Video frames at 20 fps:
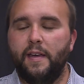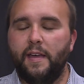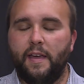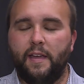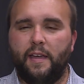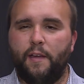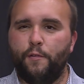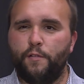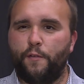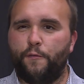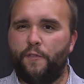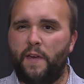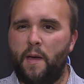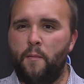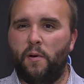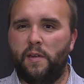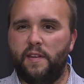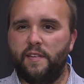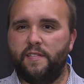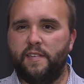It, it was a
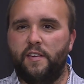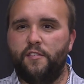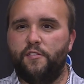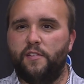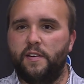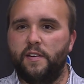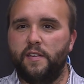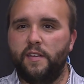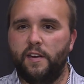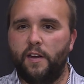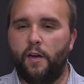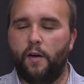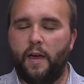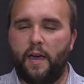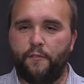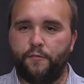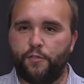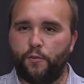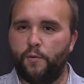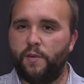family decision. You know,
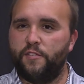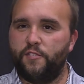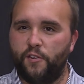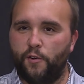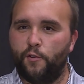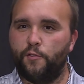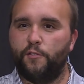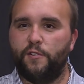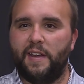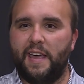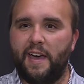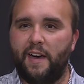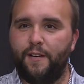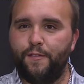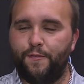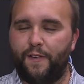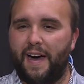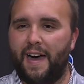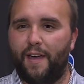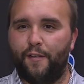have three children now,
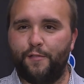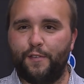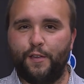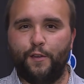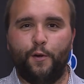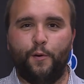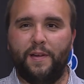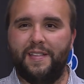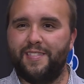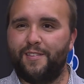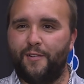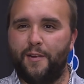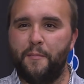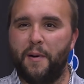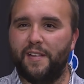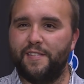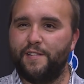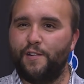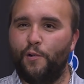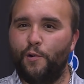five, two, and three
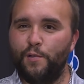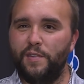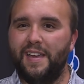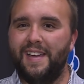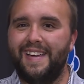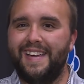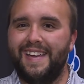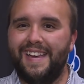months old.